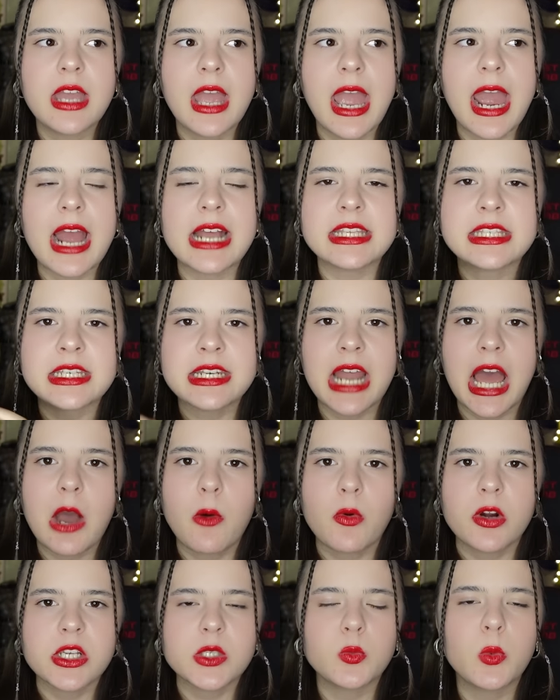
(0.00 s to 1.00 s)
as in
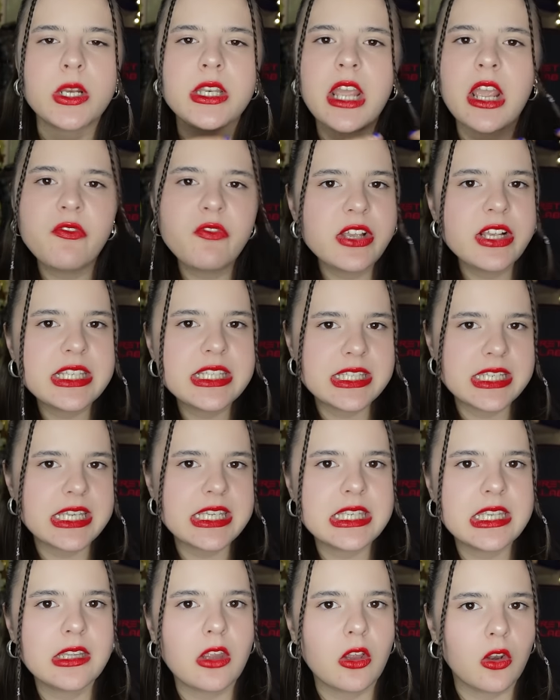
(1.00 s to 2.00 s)
ours, when they've
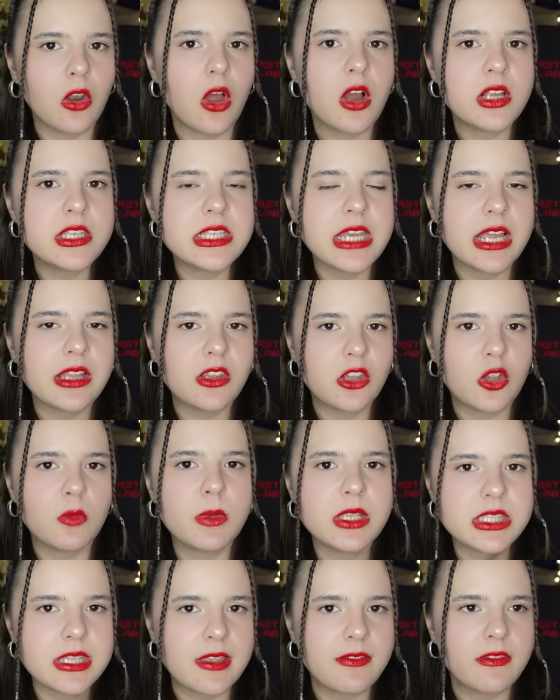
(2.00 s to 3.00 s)
existed alongside
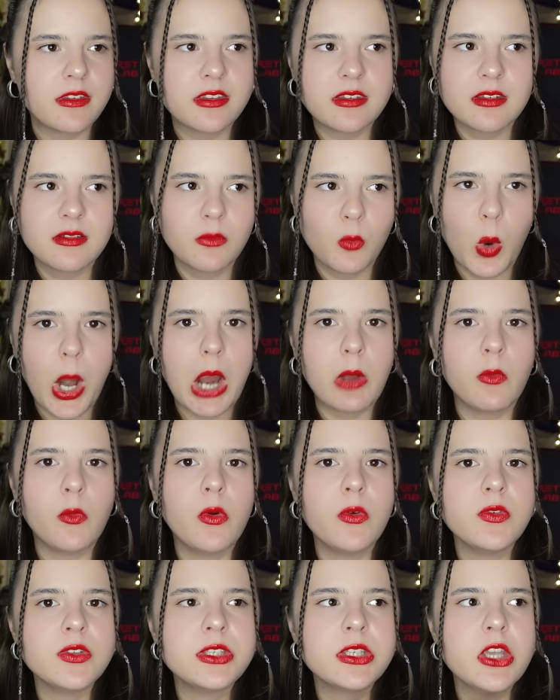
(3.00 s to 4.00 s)
humans and
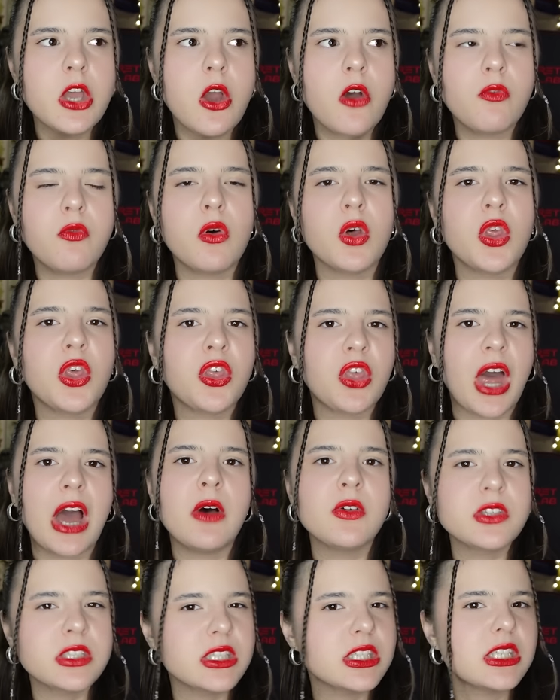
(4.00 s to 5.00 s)
werewolves for
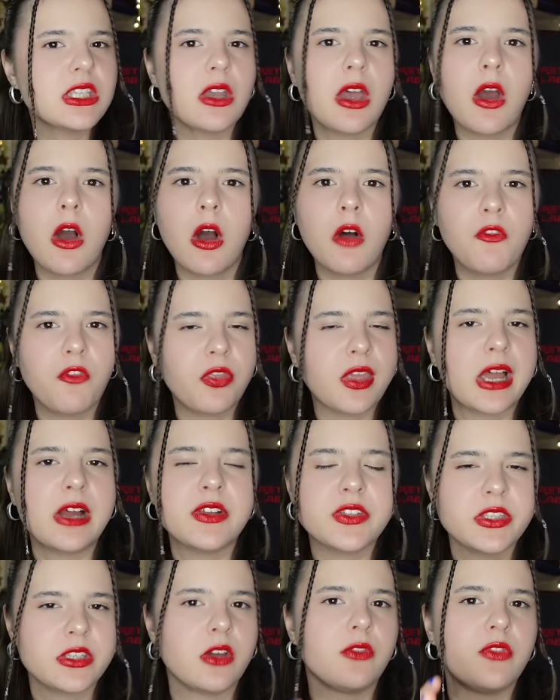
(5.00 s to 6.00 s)
thousands
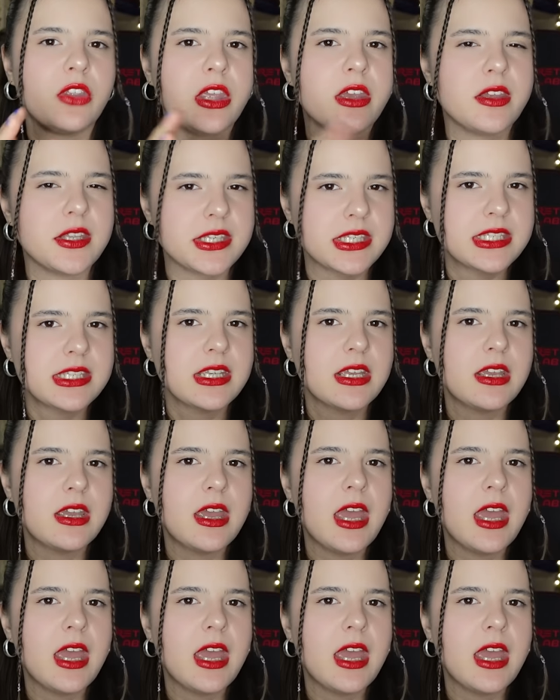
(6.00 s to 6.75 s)
of years?